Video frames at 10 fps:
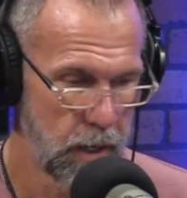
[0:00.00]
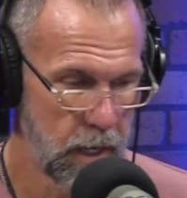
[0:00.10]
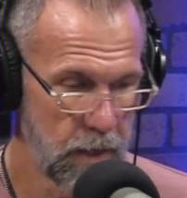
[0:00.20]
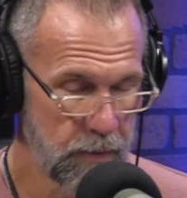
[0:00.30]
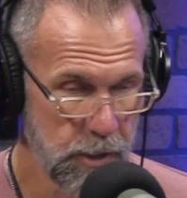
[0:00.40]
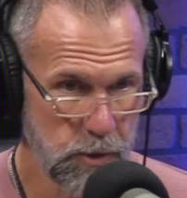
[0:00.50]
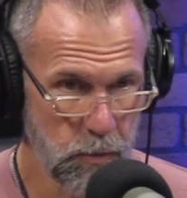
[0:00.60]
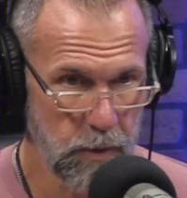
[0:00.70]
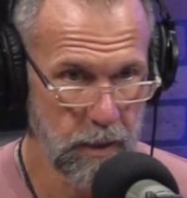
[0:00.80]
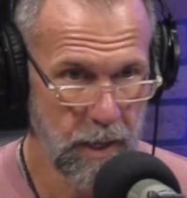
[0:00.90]
And these are
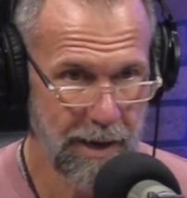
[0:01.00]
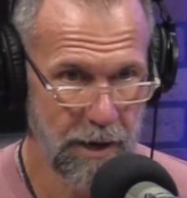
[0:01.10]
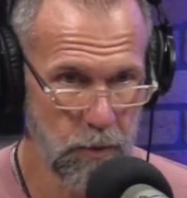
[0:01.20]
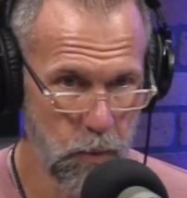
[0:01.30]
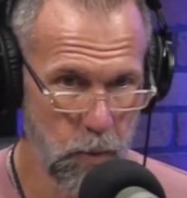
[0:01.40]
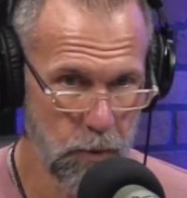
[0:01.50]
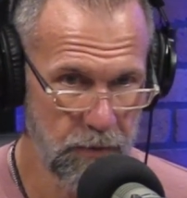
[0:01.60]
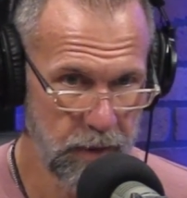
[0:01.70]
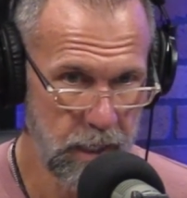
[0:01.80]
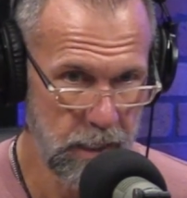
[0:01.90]
really higher order
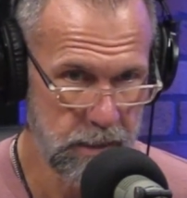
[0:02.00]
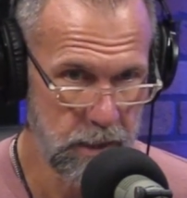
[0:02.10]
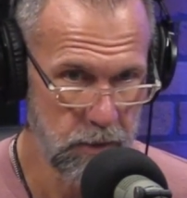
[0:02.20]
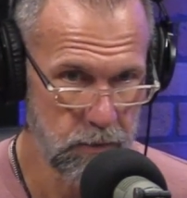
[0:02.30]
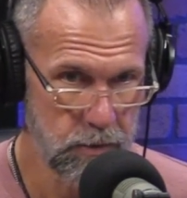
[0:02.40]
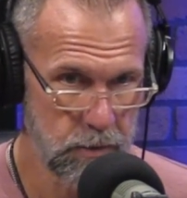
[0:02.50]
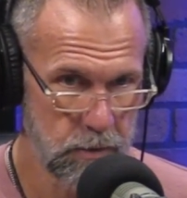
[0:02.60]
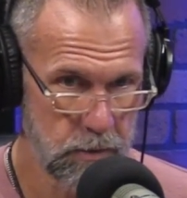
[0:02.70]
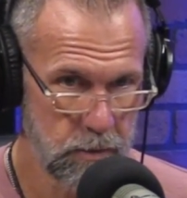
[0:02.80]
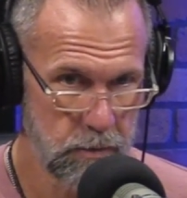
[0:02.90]
thinking skills.
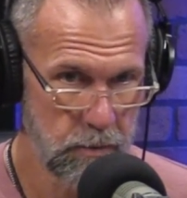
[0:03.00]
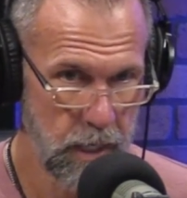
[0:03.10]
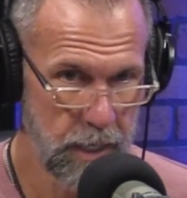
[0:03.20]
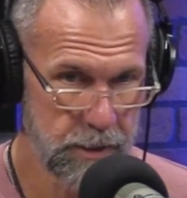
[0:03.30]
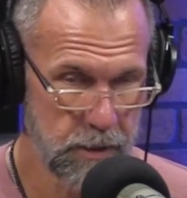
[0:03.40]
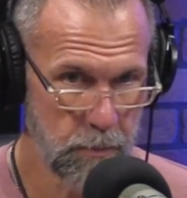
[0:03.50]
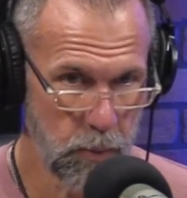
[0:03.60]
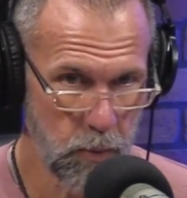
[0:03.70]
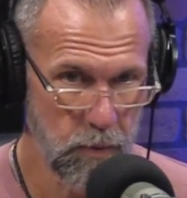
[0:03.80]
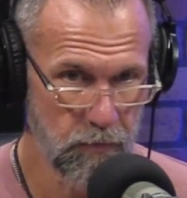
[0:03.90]
And it's
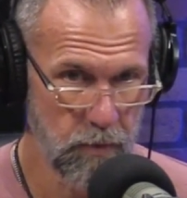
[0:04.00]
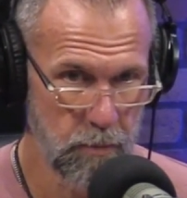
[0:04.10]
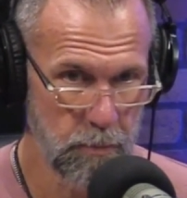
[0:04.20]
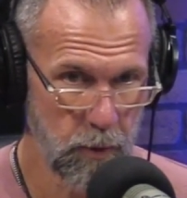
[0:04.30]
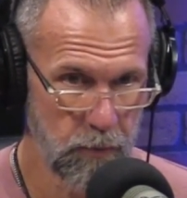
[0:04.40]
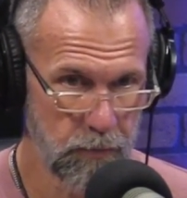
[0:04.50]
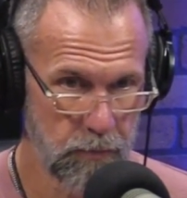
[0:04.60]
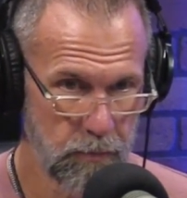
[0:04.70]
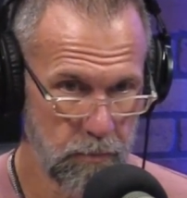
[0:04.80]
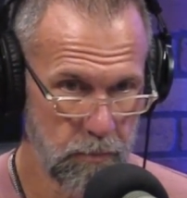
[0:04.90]
important from
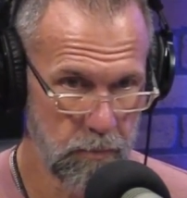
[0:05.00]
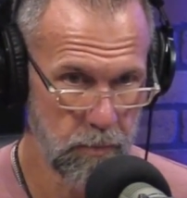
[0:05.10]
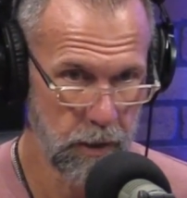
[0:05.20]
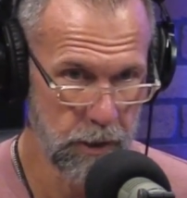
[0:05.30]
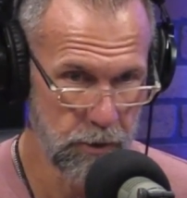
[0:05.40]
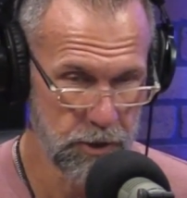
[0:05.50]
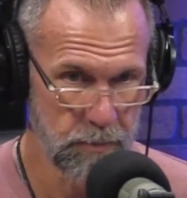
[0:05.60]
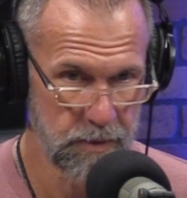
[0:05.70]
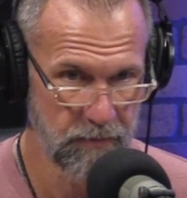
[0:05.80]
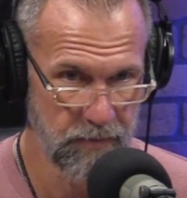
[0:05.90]
both a
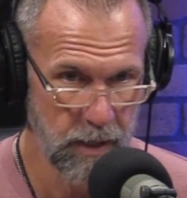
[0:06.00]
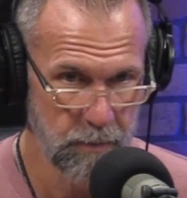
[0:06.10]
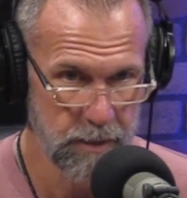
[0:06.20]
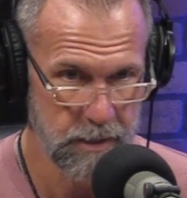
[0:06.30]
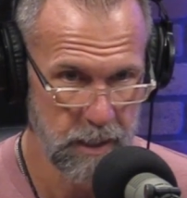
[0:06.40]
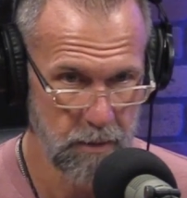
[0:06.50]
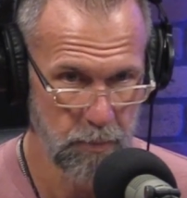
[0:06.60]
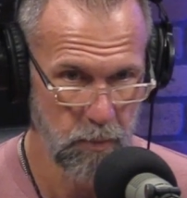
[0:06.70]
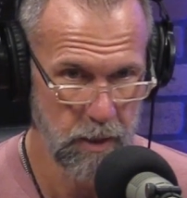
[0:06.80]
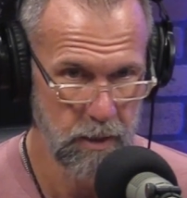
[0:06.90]
leadership development
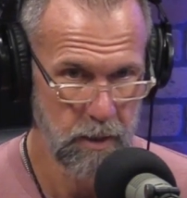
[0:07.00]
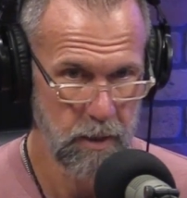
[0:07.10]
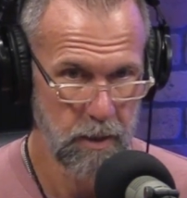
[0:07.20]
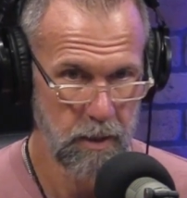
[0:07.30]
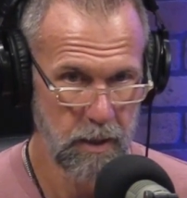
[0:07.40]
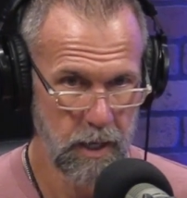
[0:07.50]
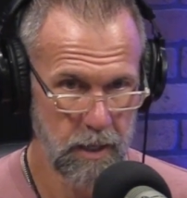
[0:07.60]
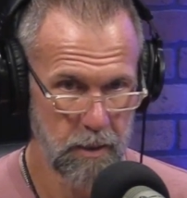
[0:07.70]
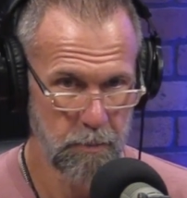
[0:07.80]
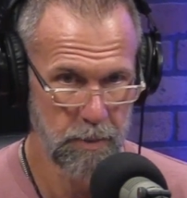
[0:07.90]
standpoint
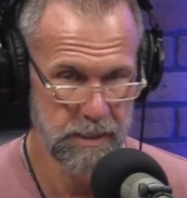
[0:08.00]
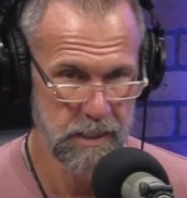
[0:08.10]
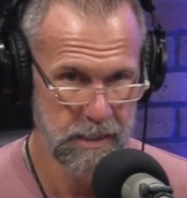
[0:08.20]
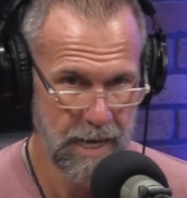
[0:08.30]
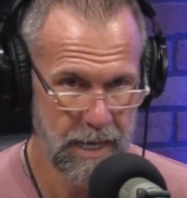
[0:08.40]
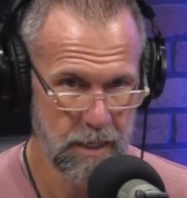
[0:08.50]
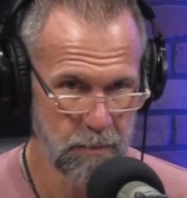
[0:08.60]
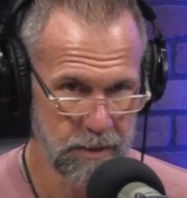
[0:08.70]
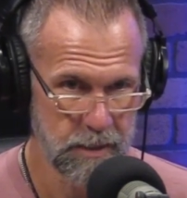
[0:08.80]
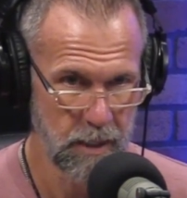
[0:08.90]
and a business
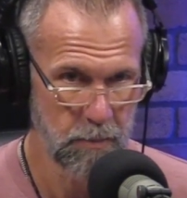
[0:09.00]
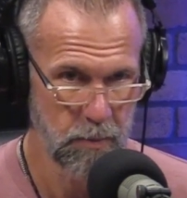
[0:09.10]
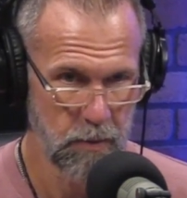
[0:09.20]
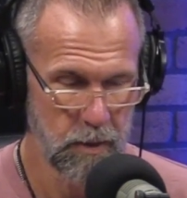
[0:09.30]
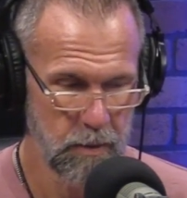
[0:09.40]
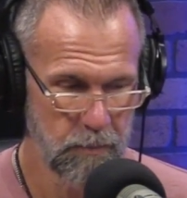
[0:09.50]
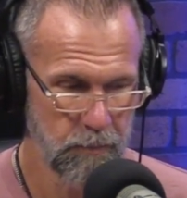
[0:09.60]
acumen standpoint.